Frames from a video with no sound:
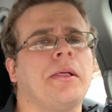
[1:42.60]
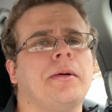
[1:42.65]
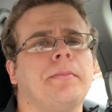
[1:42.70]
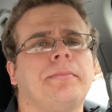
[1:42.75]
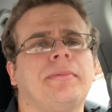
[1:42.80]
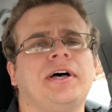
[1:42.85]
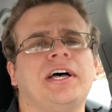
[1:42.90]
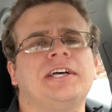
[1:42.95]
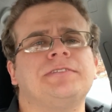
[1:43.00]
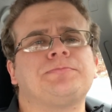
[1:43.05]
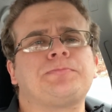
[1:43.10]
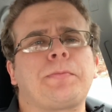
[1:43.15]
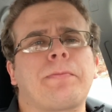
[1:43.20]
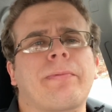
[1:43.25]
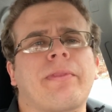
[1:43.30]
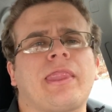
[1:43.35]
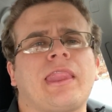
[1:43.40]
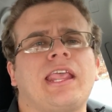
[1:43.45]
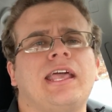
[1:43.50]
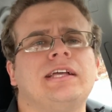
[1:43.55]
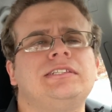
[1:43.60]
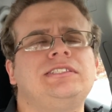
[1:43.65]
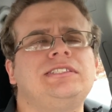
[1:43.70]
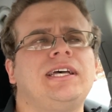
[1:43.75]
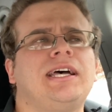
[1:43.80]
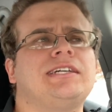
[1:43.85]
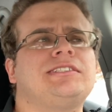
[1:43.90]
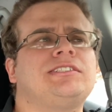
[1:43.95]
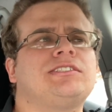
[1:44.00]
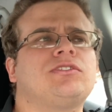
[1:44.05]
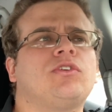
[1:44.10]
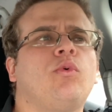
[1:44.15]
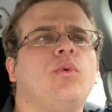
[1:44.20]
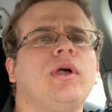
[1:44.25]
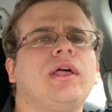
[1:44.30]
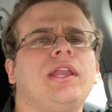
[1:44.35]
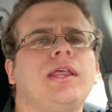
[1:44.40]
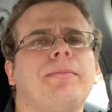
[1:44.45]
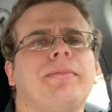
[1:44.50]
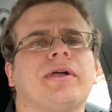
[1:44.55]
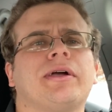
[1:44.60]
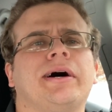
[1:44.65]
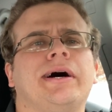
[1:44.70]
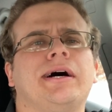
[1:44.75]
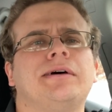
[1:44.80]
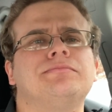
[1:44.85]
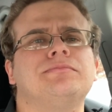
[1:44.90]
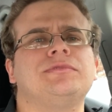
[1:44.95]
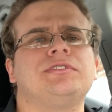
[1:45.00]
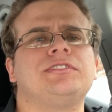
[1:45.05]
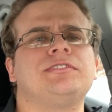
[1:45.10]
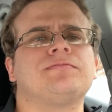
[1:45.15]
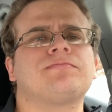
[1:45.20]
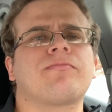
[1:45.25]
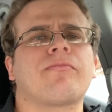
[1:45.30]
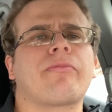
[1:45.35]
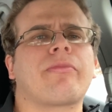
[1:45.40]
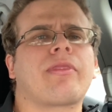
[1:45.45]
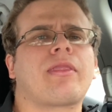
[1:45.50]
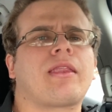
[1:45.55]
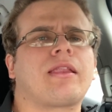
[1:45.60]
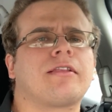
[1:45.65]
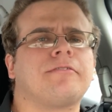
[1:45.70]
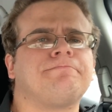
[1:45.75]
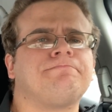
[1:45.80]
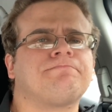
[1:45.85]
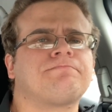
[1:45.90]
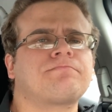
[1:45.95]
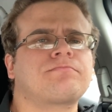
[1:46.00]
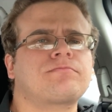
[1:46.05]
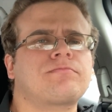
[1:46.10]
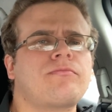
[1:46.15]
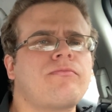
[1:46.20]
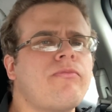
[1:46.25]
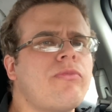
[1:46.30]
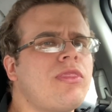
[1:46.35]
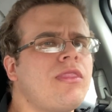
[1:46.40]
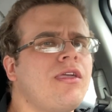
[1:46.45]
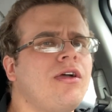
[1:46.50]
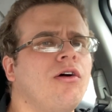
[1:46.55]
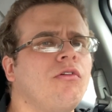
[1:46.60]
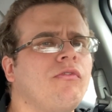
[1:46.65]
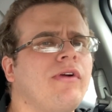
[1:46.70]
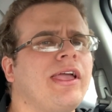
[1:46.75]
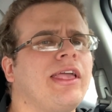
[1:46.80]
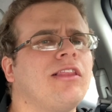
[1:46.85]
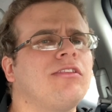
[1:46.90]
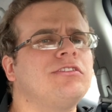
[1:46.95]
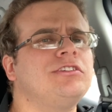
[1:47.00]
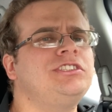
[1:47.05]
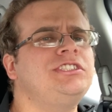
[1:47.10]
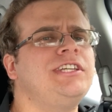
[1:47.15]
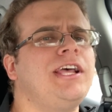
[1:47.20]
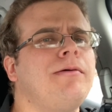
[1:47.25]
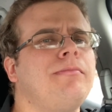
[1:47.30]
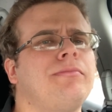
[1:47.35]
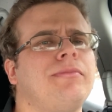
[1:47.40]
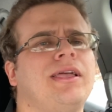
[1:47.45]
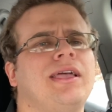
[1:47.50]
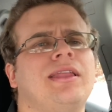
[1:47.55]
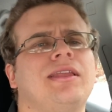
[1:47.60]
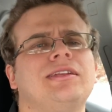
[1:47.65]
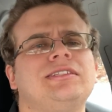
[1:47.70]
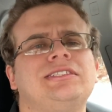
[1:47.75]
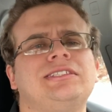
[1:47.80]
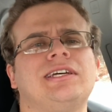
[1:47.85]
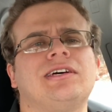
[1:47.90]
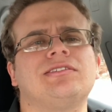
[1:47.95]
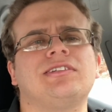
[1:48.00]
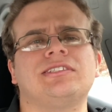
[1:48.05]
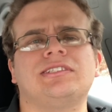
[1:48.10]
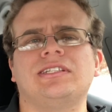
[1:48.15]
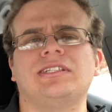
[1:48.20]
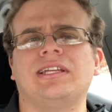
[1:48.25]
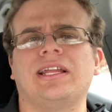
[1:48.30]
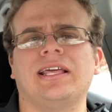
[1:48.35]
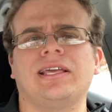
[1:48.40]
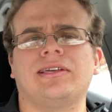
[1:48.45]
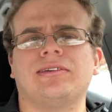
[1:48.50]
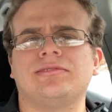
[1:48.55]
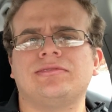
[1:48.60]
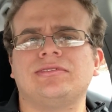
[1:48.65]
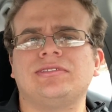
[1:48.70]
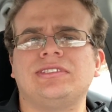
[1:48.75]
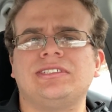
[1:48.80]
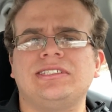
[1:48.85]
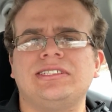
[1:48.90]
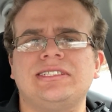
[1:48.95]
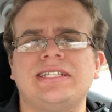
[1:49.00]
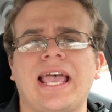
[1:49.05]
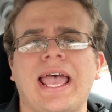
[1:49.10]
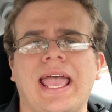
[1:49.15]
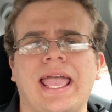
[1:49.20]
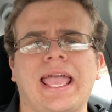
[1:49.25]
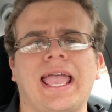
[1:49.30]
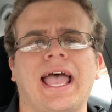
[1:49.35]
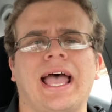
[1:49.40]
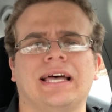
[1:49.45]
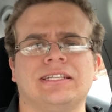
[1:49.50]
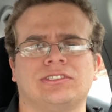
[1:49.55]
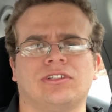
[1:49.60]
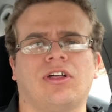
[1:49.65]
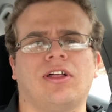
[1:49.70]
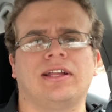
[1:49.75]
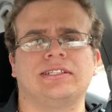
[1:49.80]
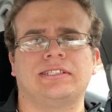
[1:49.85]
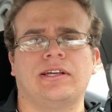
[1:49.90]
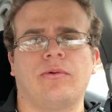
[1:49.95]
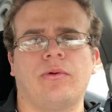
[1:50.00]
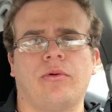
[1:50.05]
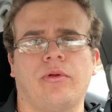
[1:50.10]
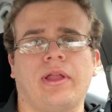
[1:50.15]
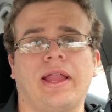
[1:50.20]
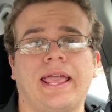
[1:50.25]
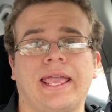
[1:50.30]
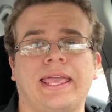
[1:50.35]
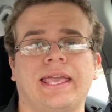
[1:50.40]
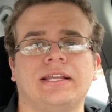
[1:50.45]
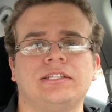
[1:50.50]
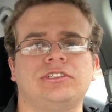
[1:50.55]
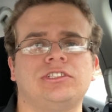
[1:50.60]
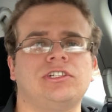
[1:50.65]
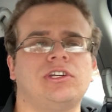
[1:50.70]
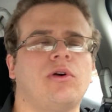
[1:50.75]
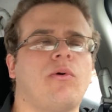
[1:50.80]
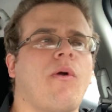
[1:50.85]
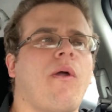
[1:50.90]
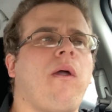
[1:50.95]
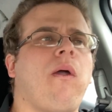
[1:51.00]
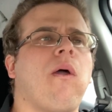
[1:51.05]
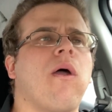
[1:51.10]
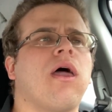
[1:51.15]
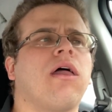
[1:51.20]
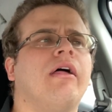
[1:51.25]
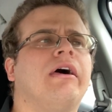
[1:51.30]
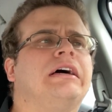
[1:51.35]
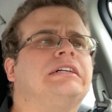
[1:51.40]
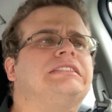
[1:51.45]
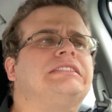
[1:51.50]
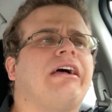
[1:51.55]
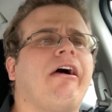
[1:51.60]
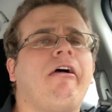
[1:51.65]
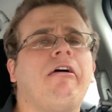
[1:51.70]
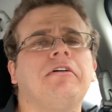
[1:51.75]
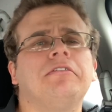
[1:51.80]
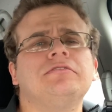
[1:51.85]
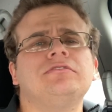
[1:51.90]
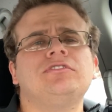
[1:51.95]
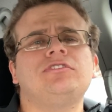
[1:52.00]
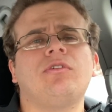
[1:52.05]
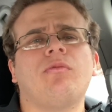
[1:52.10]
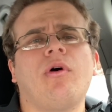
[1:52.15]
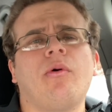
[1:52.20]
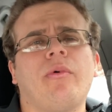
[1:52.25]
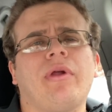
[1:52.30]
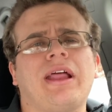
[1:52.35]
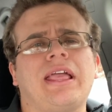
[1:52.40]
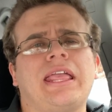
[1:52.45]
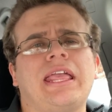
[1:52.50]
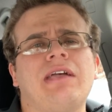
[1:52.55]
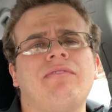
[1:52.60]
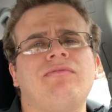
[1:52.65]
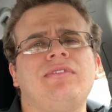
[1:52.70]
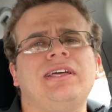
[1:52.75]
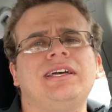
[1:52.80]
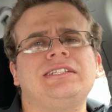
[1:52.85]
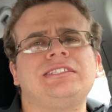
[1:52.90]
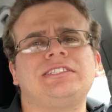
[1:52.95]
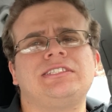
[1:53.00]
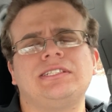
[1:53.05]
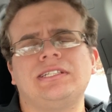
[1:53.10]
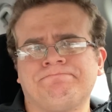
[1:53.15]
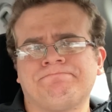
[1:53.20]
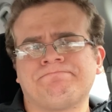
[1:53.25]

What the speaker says: But it just quickly becomes a regular chip, and the dill doesn't like stay as long as I would like it to. So what would I give this?